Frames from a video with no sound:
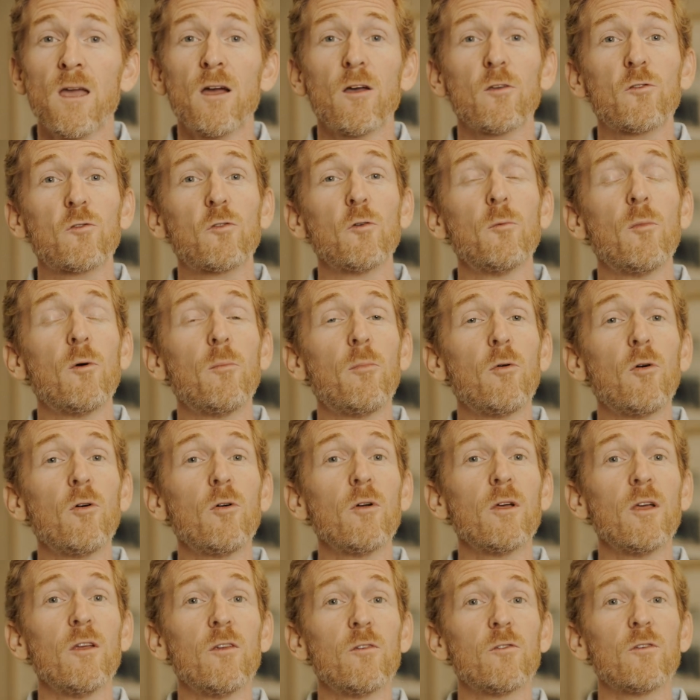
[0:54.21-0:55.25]

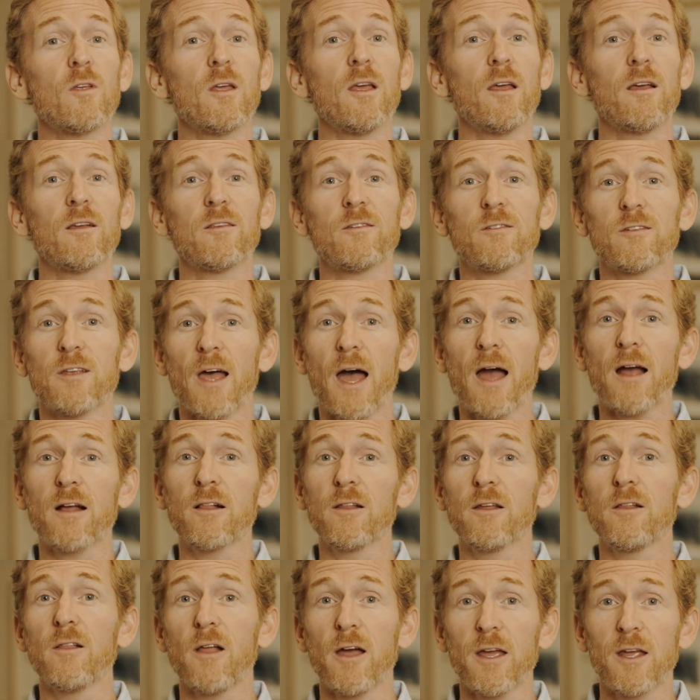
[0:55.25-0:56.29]
Assumable is
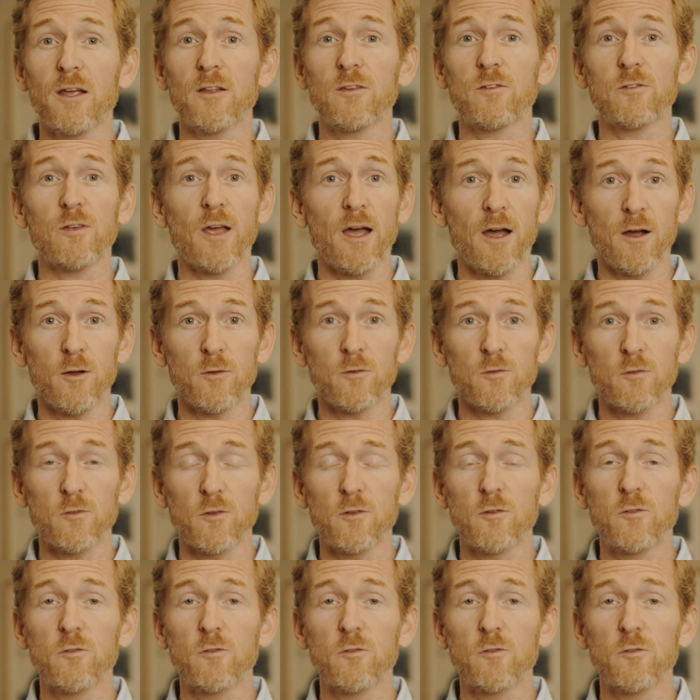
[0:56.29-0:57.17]
exactly like it sounds.